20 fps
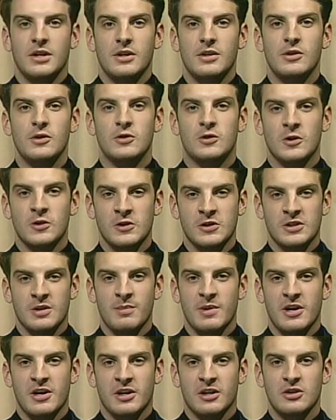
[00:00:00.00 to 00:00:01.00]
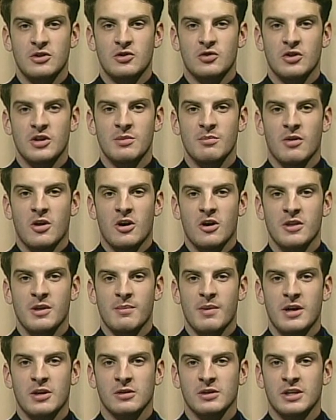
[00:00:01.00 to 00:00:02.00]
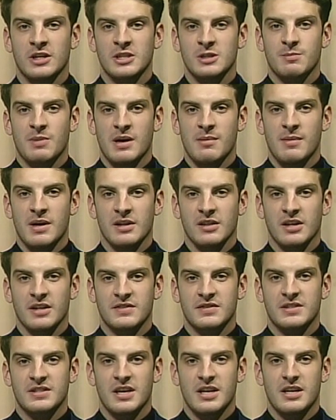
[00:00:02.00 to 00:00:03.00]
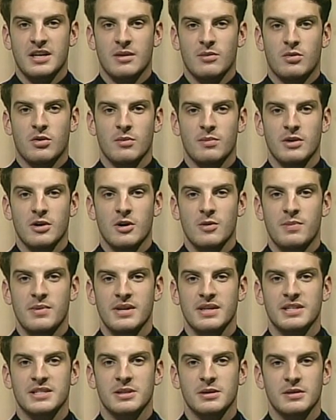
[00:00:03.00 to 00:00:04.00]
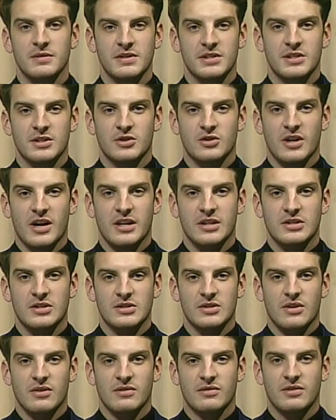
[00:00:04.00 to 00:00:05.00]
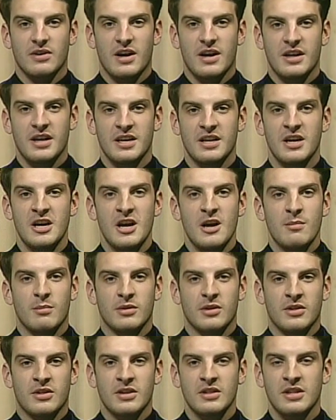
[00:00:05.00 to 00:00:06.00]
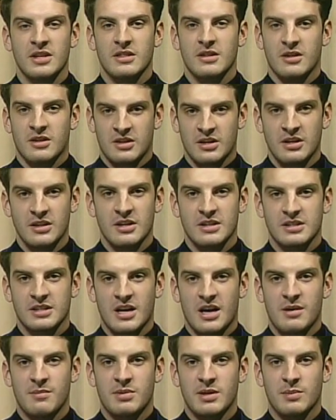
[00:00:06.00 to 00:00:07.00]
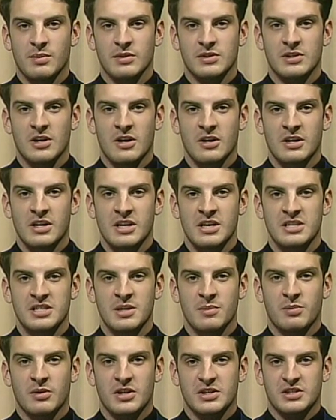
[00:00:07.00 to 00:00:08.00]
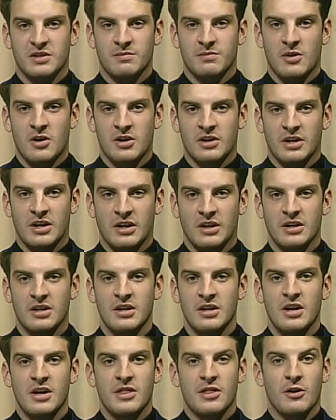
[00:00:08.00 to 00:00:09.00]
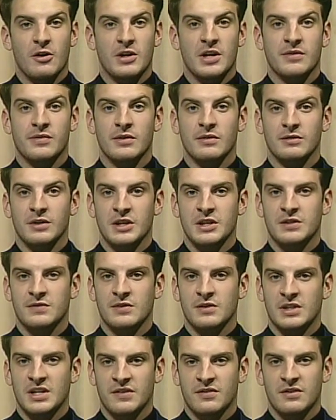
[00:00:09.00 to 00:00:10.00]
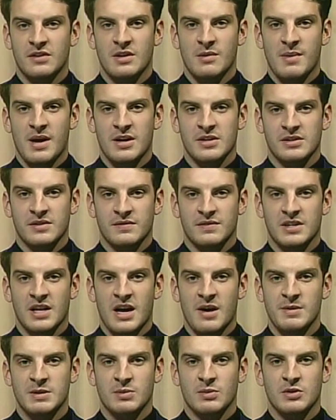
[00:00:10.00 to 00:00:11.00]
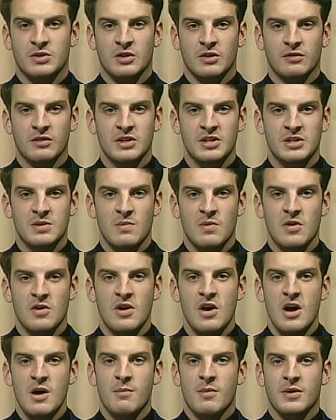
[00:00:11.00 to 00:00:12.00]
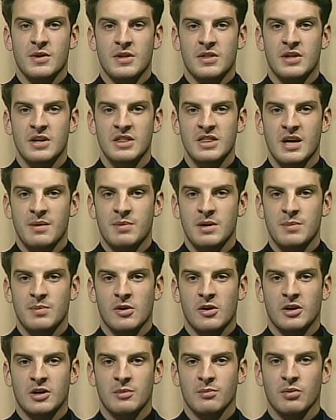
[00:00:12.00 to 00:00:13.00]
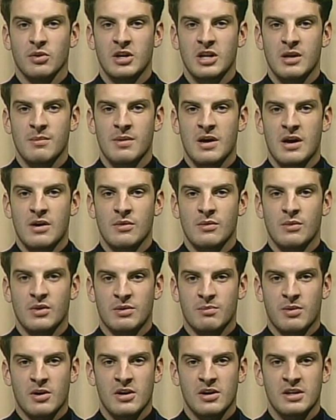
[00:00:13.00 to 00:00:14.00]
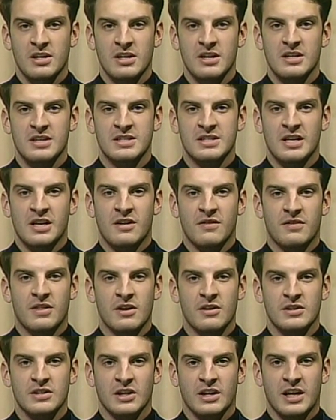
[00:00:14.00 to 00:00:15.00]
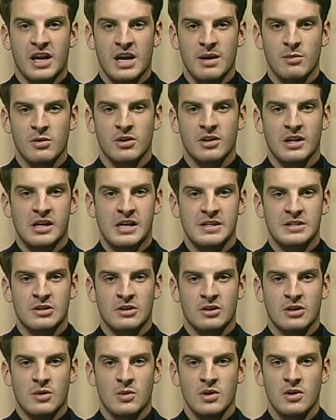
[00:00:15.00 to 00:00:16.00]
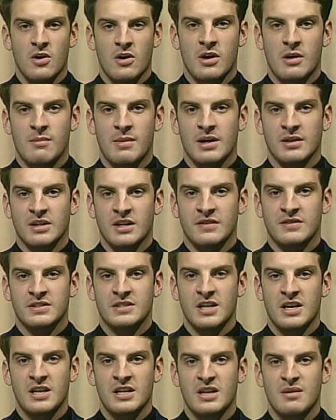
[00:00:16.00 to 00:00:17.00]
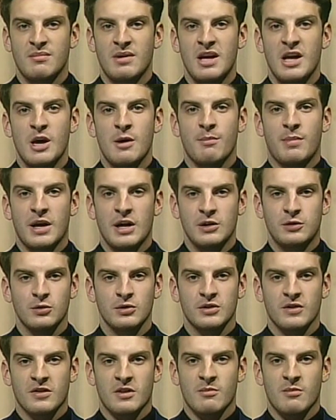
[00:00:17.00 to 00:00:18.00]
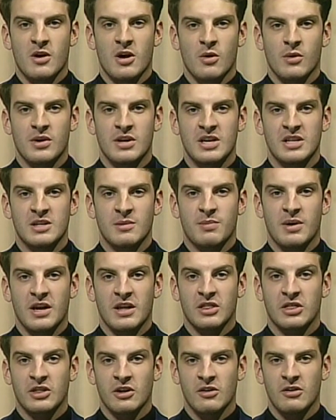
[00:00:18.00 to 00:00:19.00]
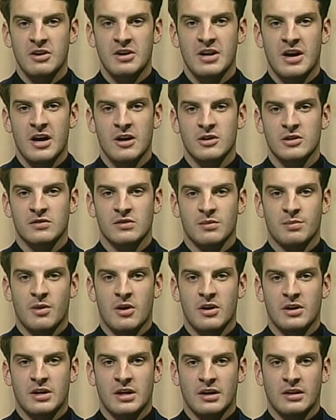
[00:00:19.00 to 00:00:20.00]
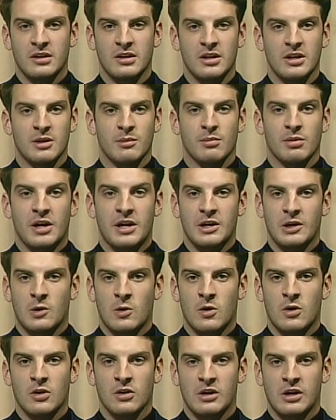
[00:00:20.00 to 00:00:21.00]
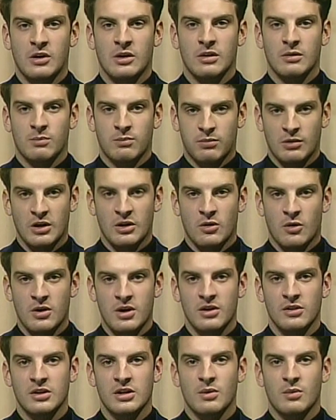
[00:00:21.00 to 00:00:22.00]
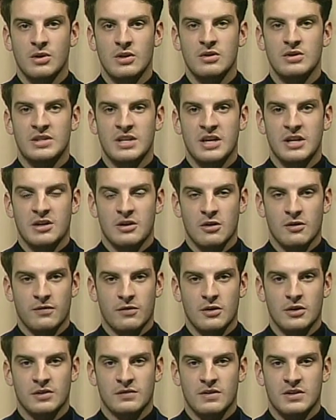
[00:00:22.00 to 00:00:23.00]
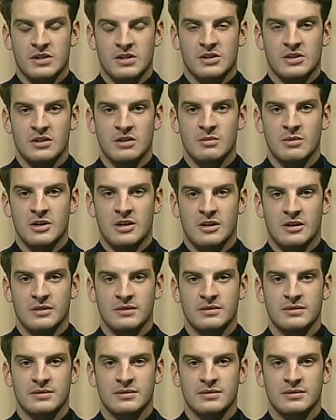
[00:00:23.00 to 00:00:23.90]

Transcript: New Jersey's American Dream Mall in the Meadowlands by MetLife Stadium will be opening some of its attractions on Friday, but the thing that's gotten people talking is the price of parking. There are different rates for different amounts of times, which are reasonable. But the thing that people are complaining about with parking is that if there is a game or concert going at MetLife Stadium, patrons of the mall would need to pay $30 for parking. Plan accordingly when you take your first visit to the mall.